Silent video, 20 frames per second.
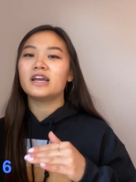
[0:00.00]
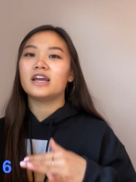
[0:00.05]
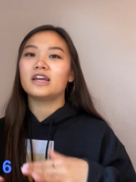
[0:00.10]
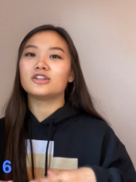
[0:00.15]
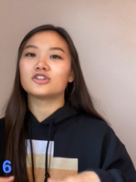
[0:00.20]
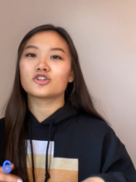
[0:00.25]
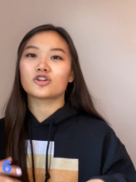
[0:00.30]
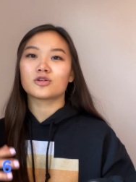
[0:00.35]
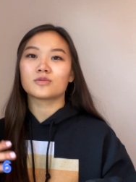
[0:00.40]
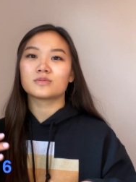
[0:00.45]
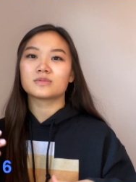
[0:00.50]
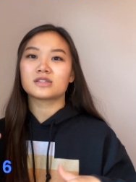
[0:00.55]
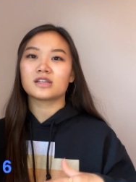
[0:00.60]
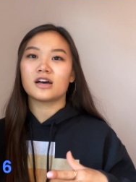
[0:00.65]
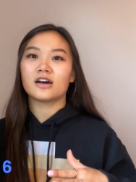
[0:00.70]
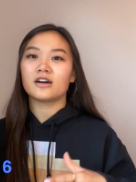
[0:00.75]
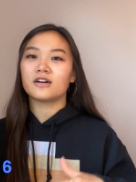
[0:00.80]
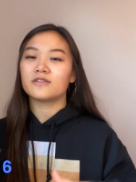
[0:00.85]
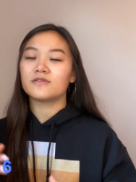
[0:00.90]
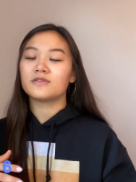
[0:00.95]
in terms
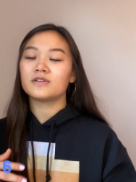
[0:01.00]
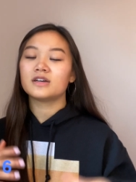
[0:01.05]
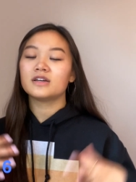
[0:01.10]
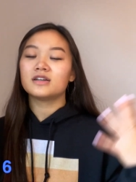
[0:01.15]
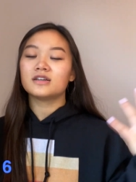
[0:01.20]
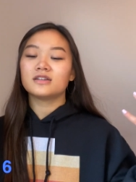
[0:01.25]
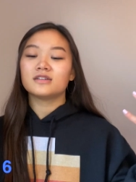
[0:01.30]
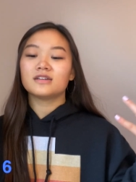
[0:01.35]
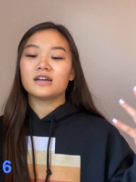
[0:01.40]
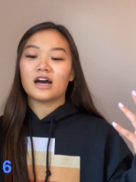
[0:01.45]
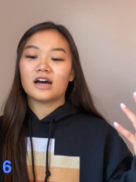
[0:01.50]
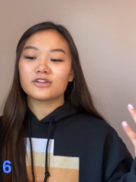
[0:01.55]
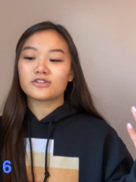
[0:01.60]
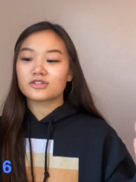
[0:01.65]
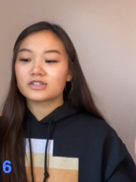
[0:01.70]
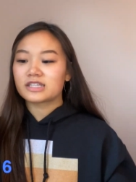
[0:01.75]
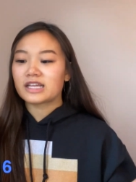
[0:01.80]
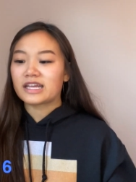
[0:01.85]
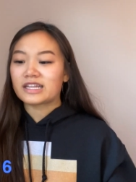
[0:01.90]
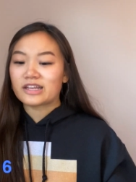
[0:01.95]
of
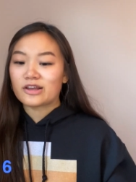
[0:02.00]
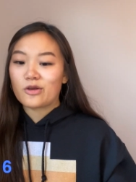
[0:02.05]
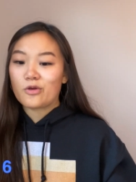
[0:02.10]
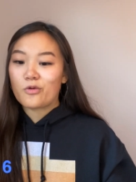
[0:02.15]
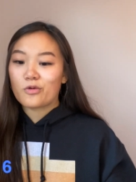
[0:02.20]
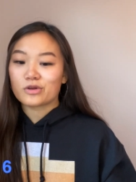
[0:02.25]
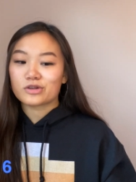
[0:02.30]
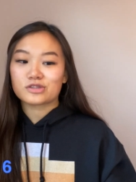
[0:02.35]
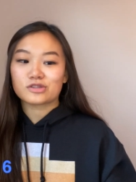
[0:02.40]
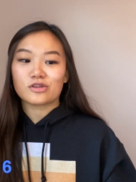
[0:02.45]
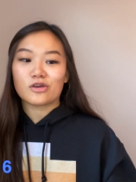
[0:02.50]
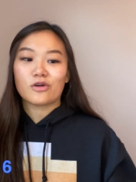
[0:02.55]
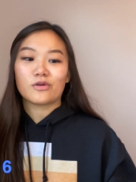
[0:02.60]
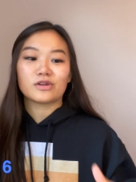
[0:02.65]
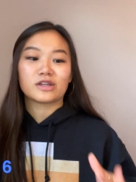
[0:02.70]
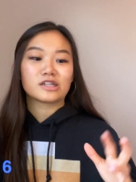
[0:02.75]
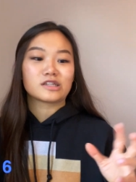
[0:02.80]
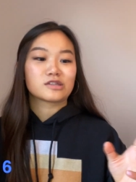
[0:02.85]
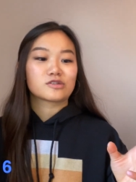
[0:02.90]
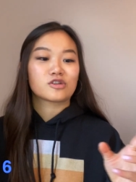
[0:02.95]
understanding course load
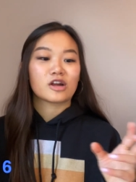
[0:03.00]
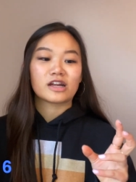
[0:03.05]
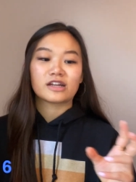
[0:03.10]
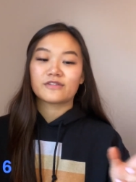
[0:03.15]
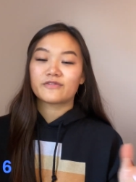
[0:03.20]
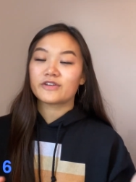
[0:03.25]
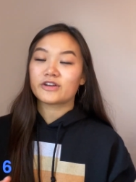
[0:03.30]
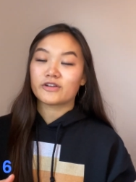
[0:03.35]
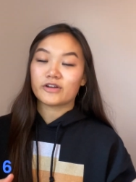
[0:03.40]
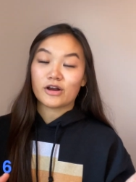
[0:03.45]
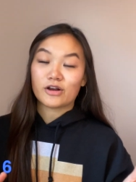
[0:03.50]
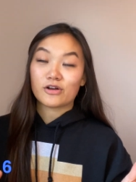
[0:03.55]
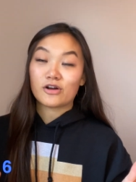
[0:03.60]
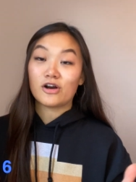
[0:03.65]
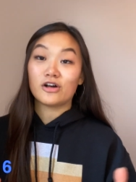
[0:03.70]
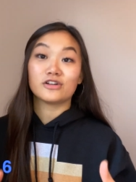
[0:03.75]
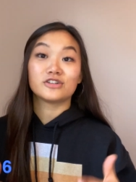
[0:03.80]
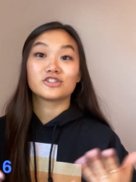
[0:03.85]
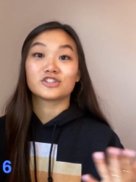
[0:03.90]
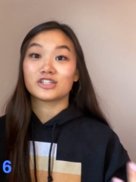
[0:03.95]
and trying to figure out
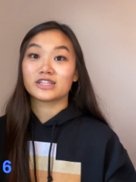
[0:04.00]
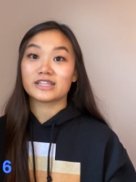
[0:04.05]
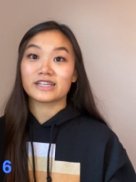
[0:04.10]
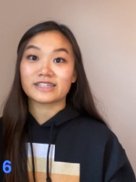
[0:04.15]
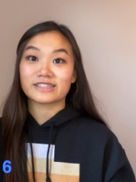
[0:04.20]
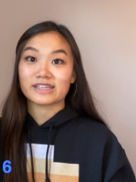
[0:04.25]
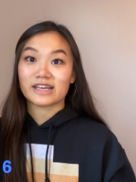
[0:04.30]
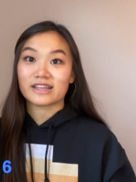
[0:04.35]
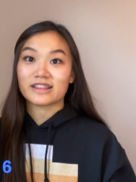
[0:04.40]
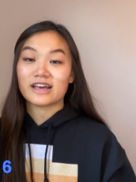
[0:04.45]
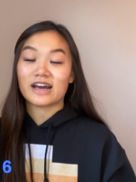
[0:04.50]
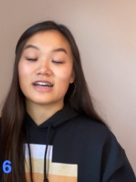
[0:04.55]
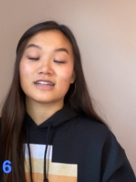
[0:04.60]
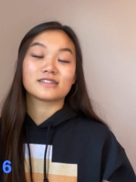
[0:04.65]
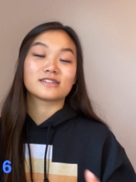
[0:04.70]
college and things like that.